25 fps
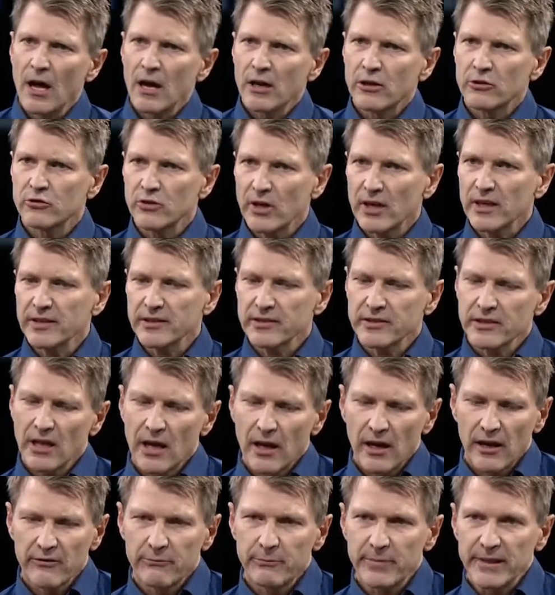Drugs
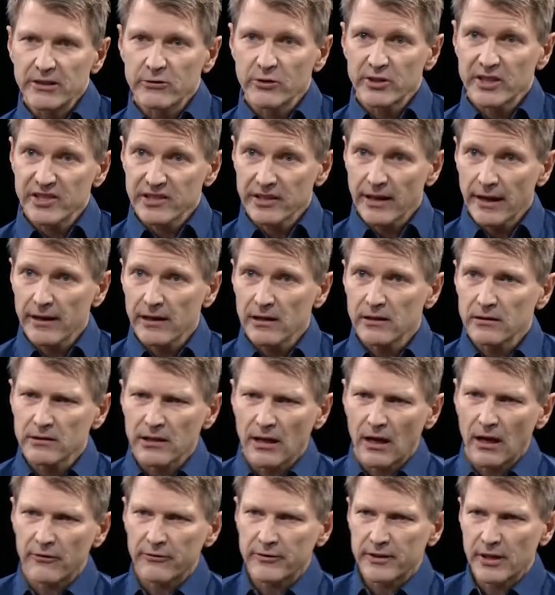have been recycled
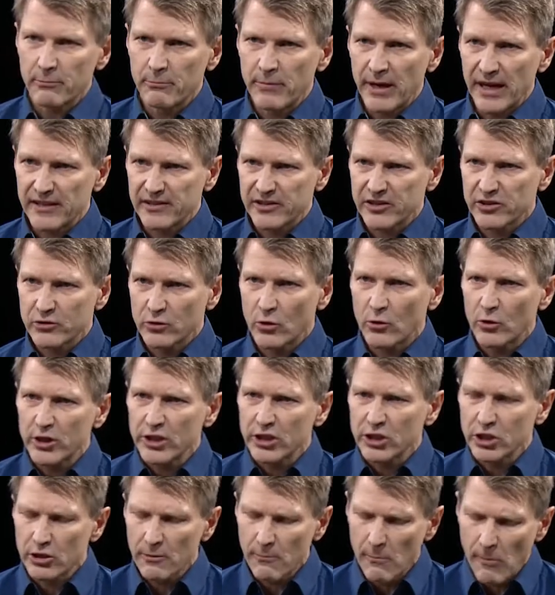after bad
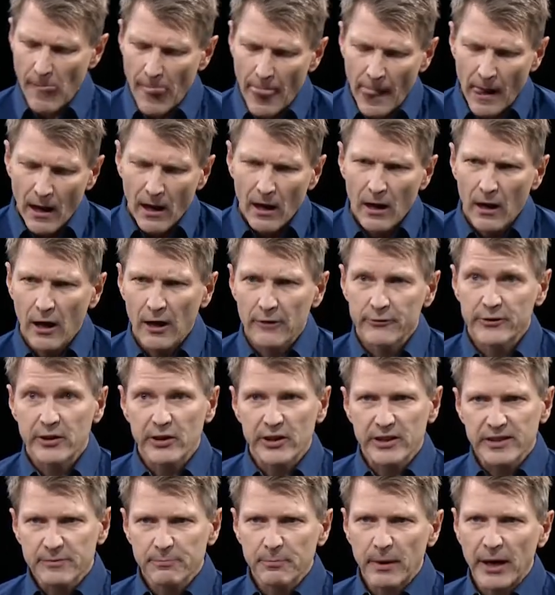storage. After
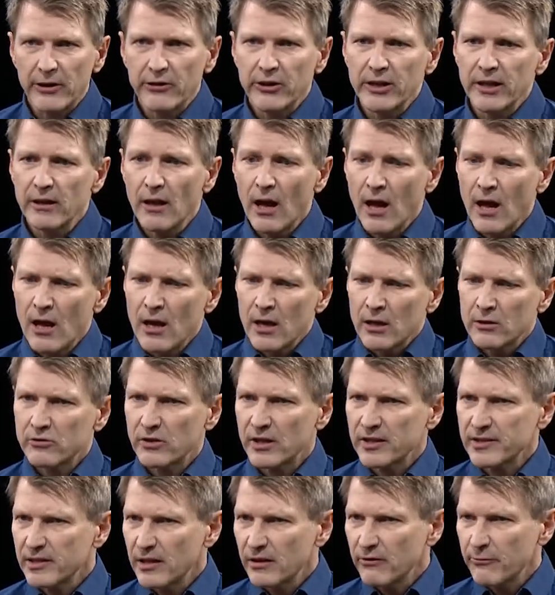expiry,
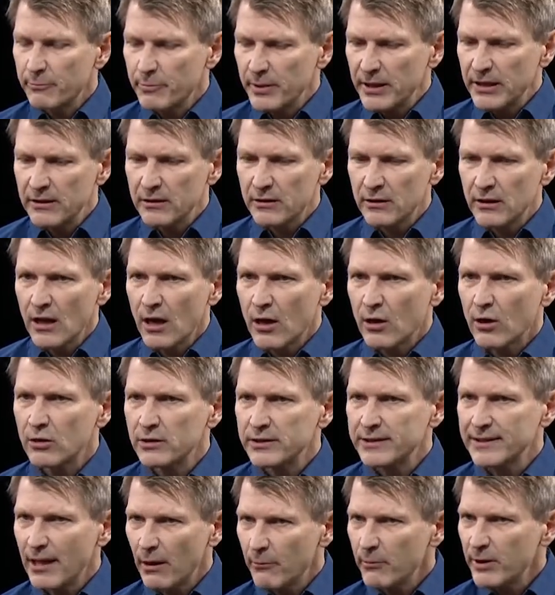drugs have been
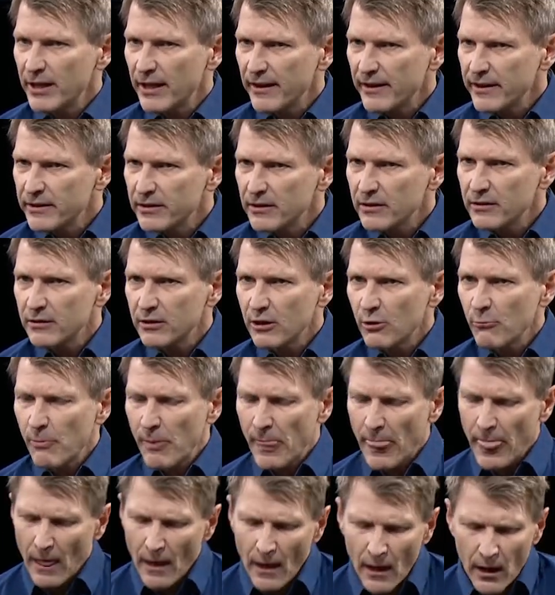contaminated
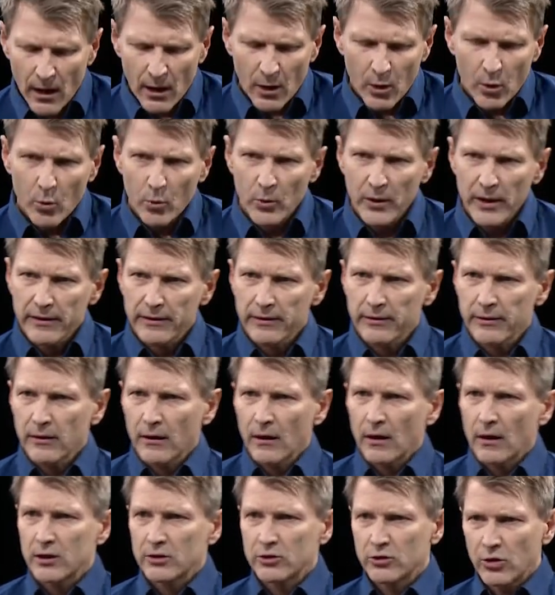with
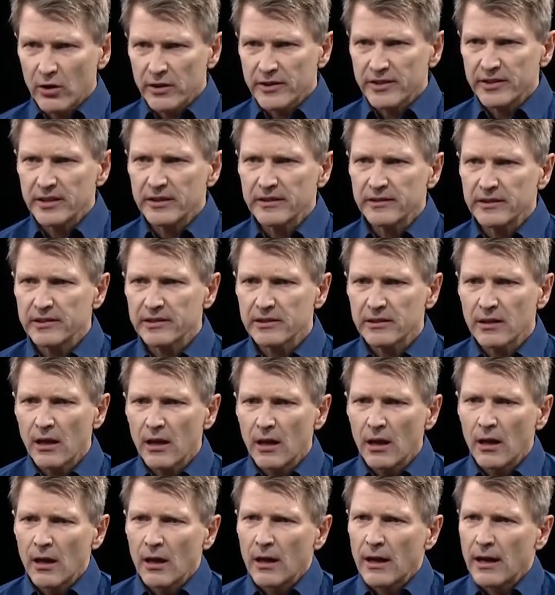toxins,
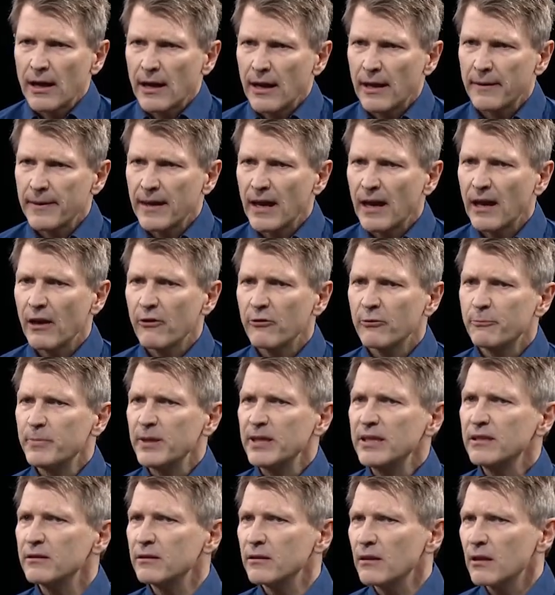and they have
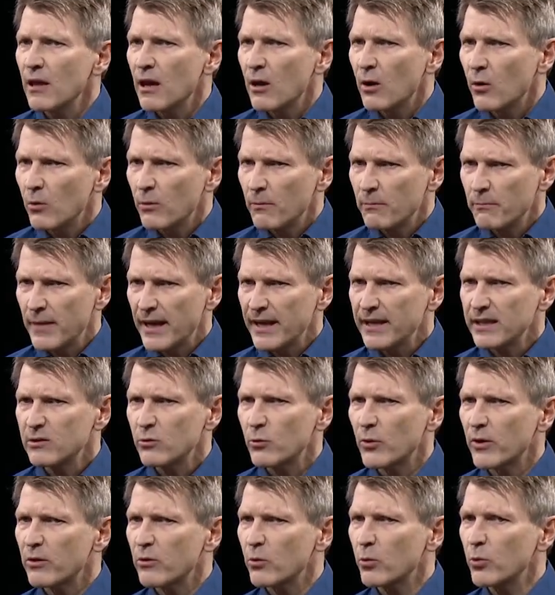been made
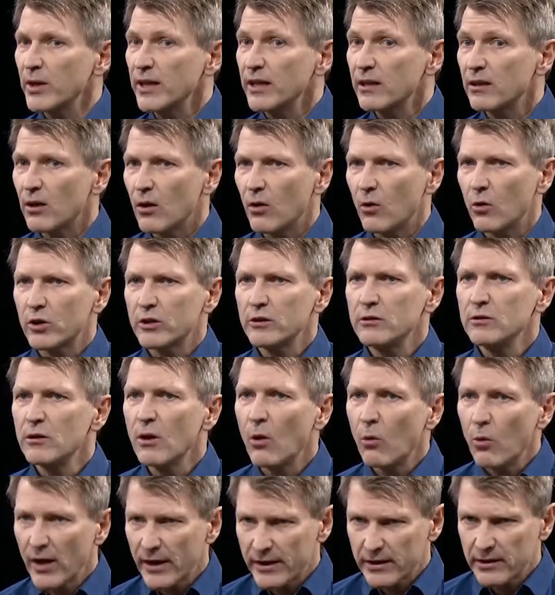with weak or
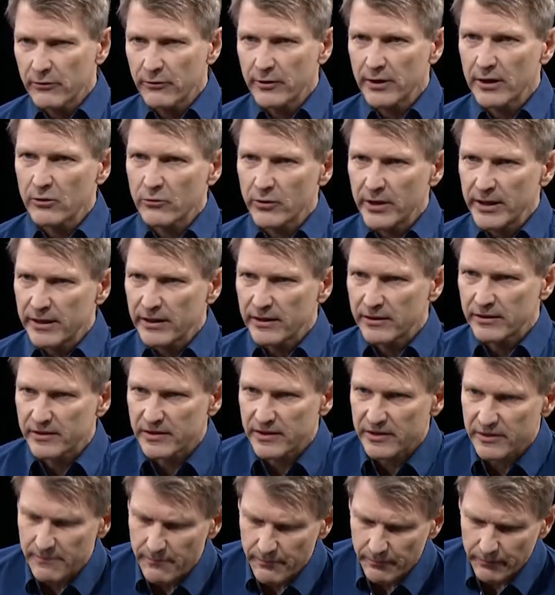no active
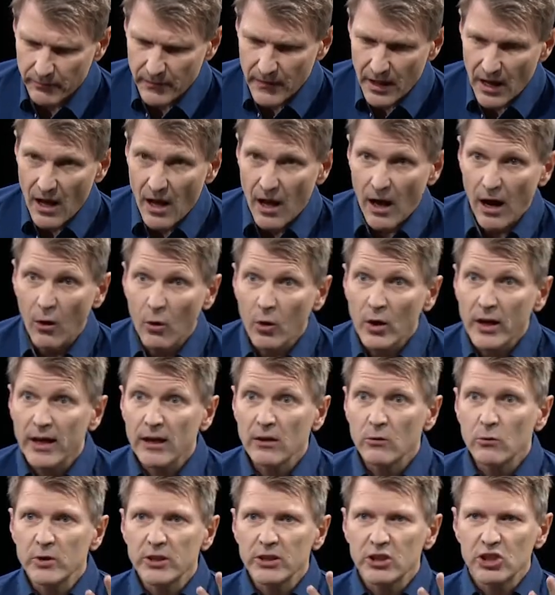ingredients. How
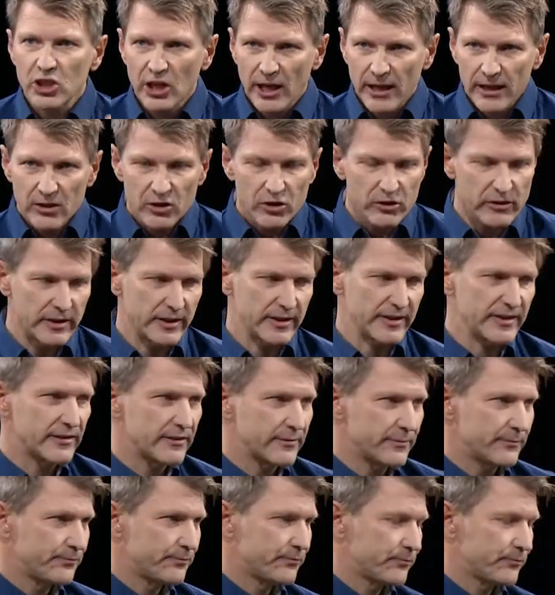can we change this?